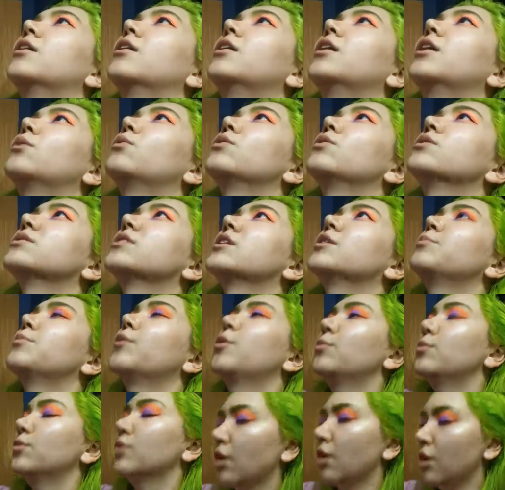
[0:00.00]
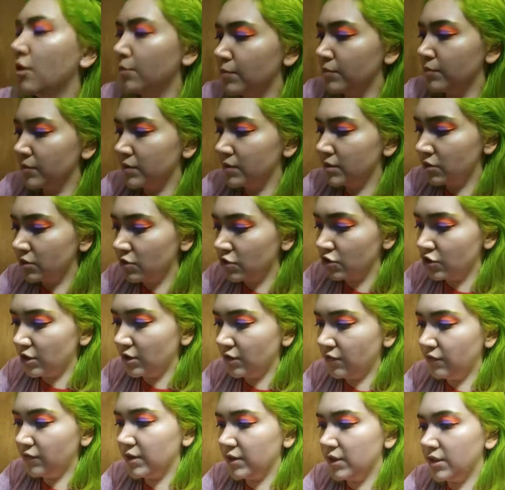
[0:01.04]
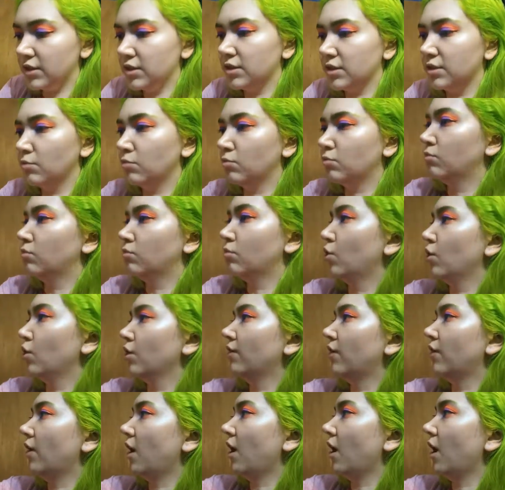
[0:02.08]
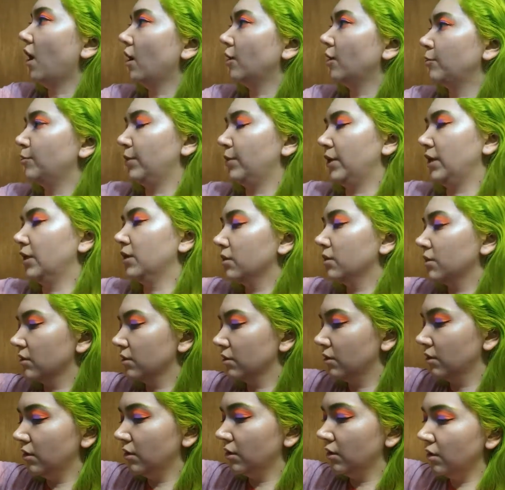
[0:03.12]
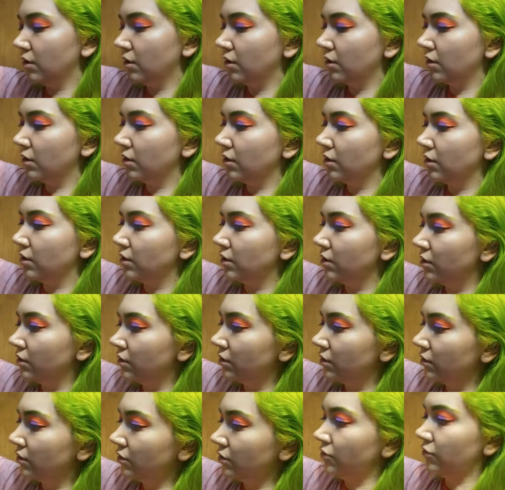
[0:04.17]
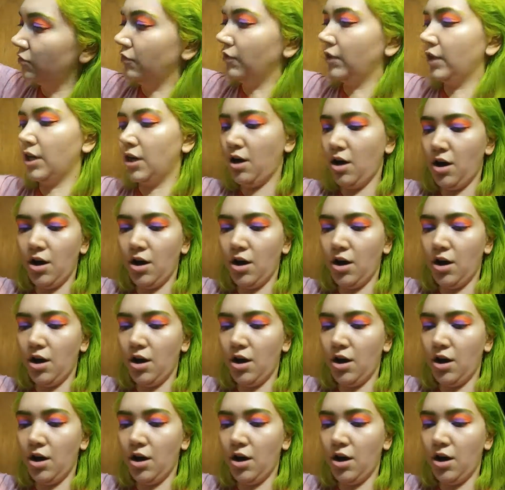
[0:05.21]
And I will say Bubblegum's shift is more of a hot pink, or like a